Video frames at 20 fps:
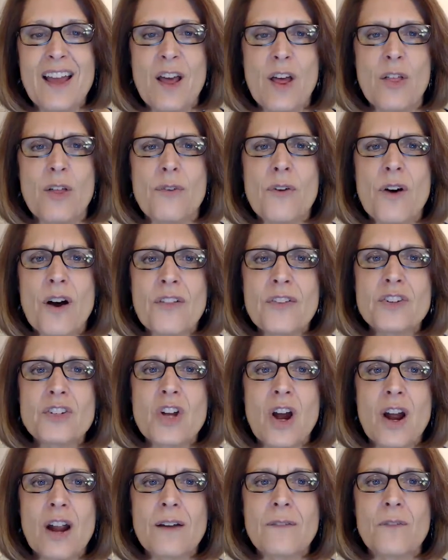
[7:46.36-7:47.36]
The Father's
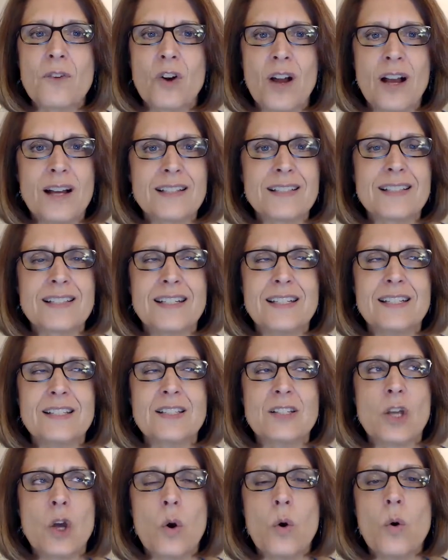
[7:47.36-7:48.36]
heart for us is
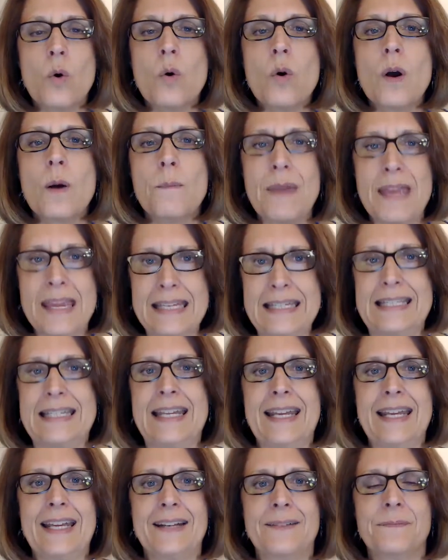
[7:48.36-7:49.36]
so
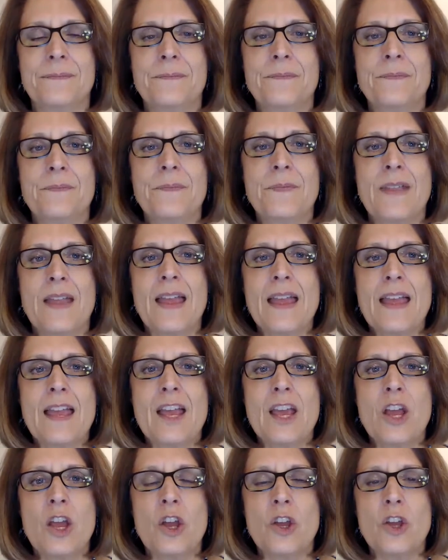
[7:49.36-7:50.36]
amazing.
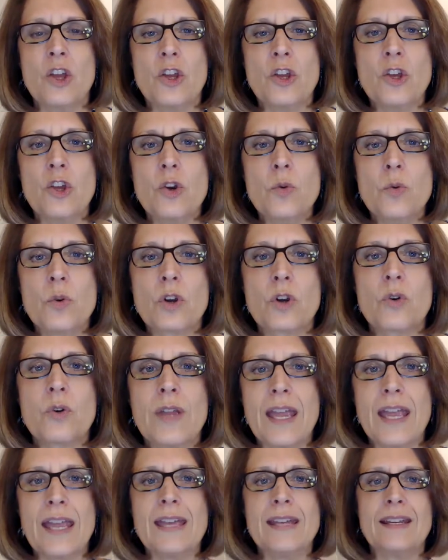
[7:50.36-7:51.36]
You were
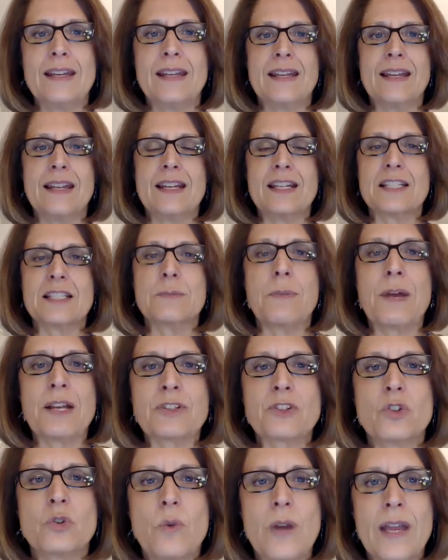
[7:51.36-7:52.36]
created in a
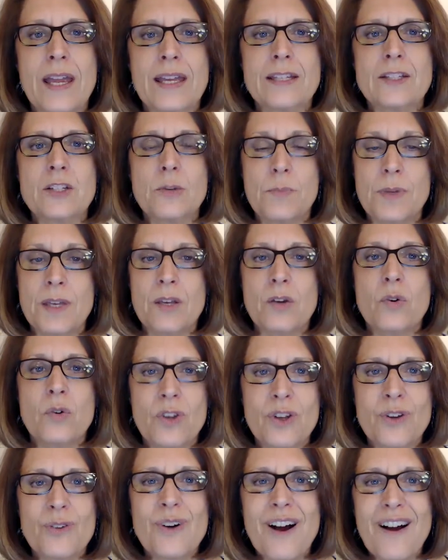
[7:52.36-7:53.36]
special way to be who
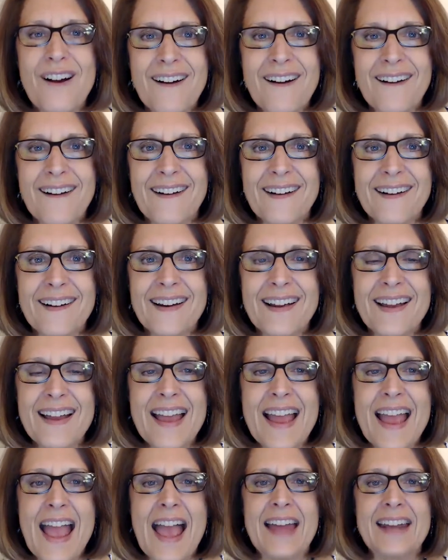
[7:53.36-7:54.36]
you are.
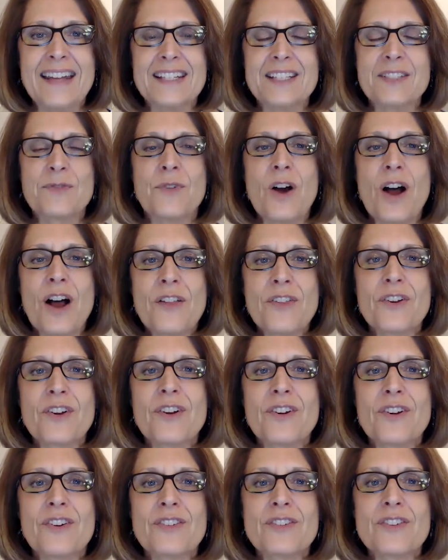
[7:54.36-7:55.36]
And his
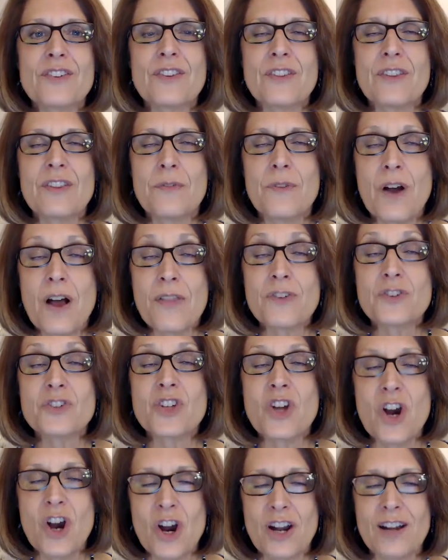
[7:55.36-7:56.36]
father, the father's
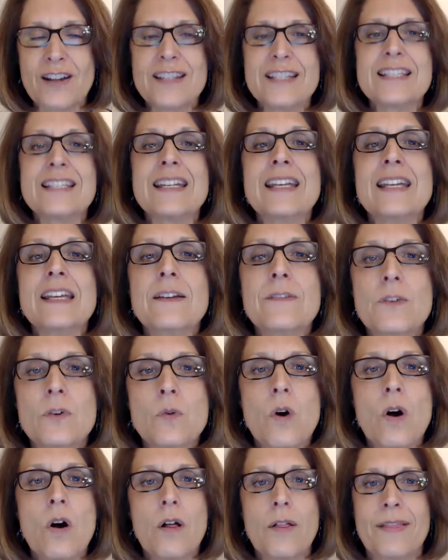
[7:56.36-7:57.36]
heart is to give
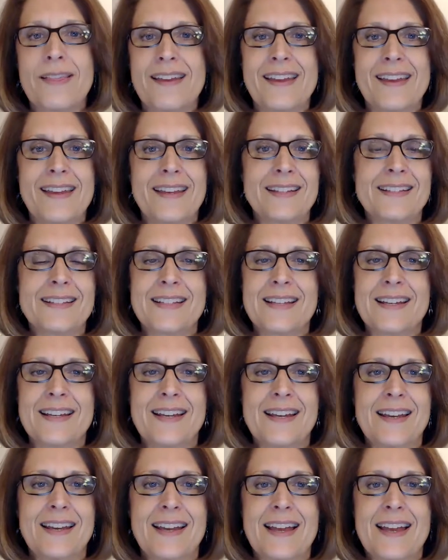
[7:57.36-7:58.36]
you all things.
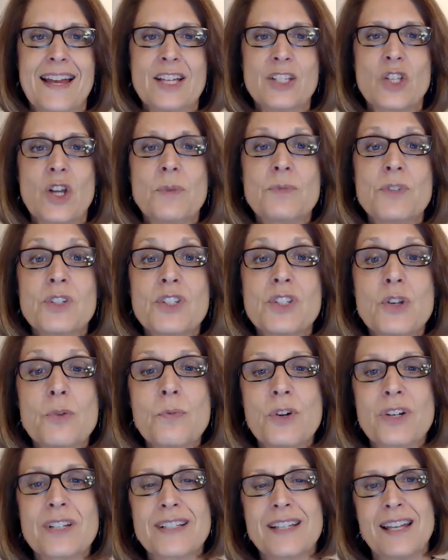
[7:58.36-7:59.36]
So I'm
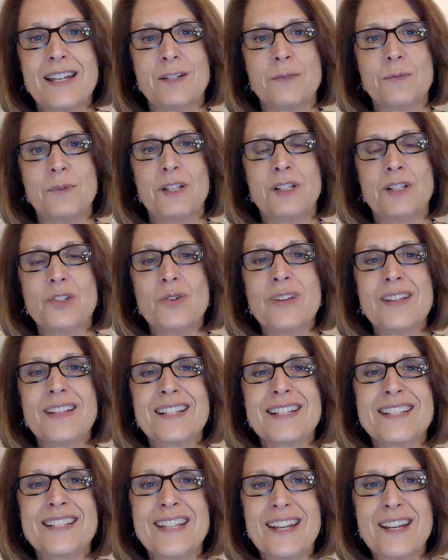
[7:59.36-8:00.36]
super excited to be doing
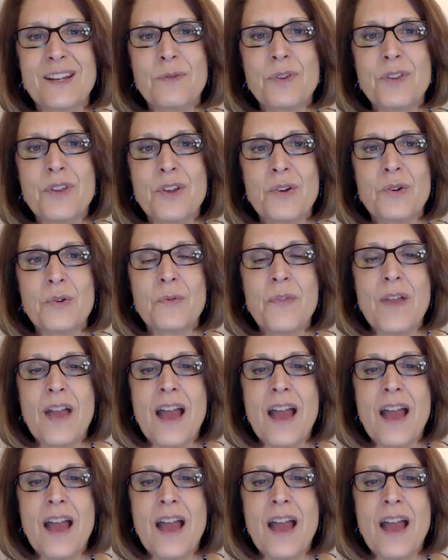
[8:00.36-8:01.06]
this study with you.